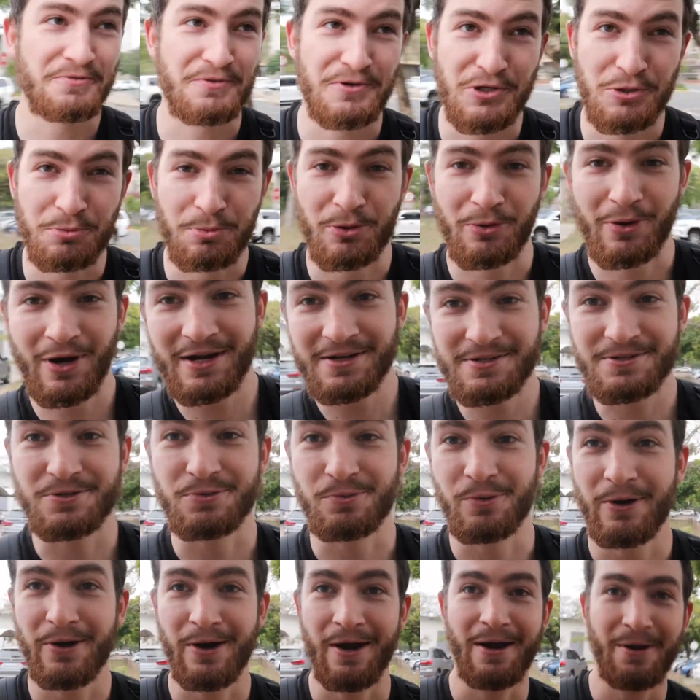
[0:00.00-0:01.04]
for Human Rights,
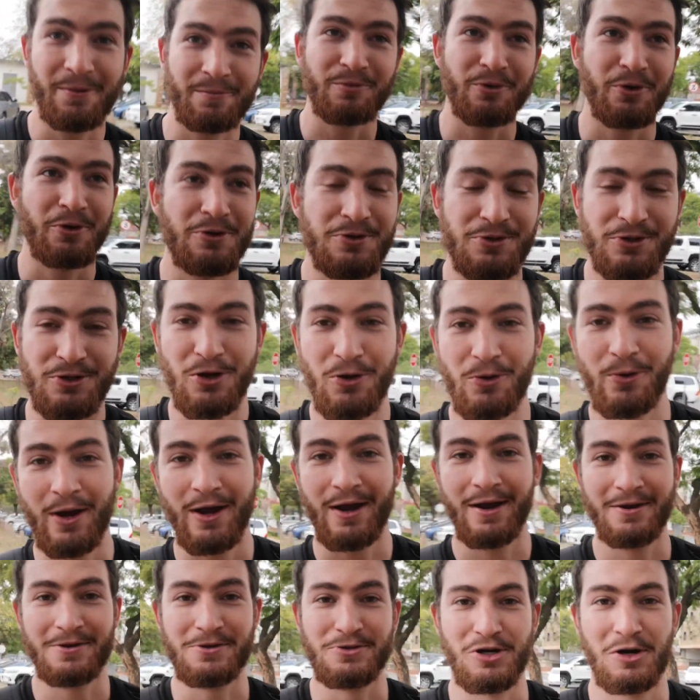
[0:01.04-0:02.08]
where I am going to go
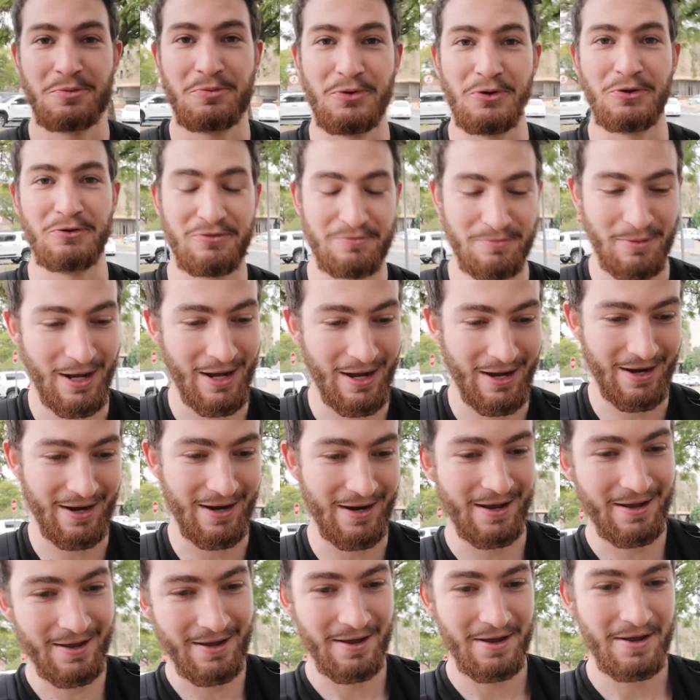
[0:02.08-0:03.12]
and drop off my
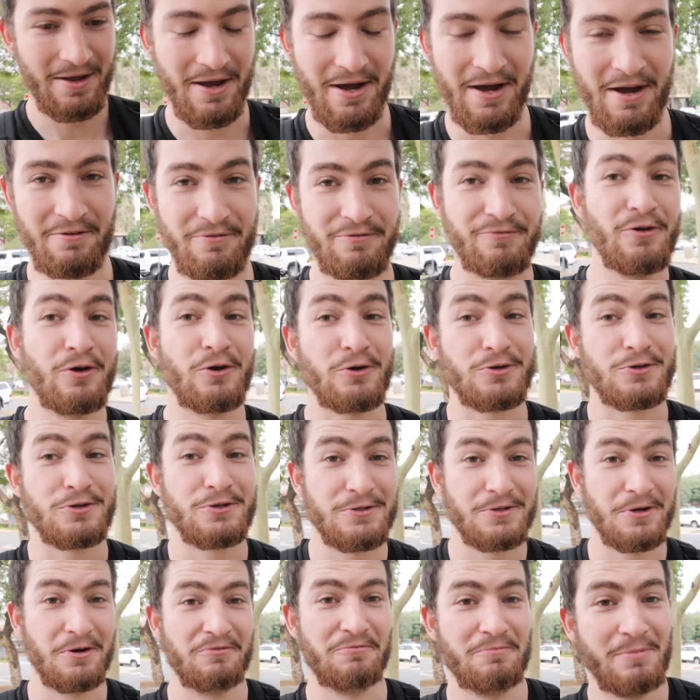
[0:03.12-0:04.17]
uh,
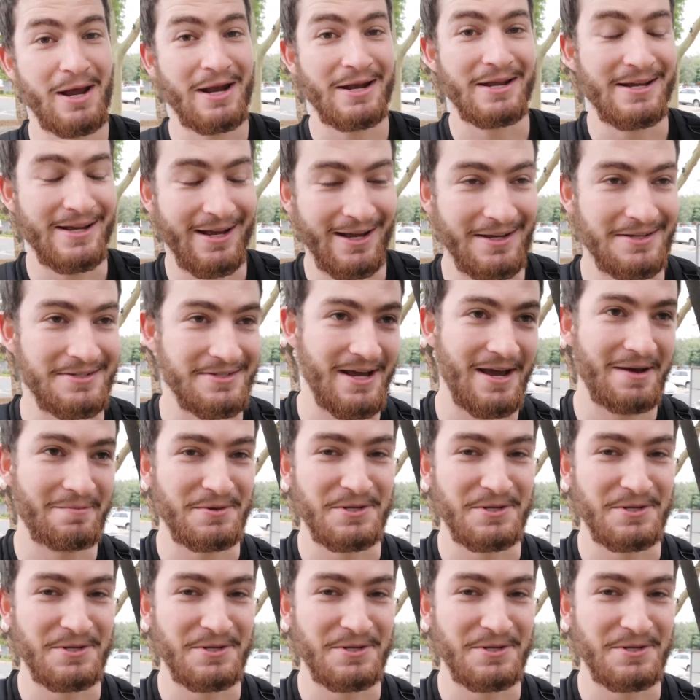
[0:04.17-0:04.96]
first of many exam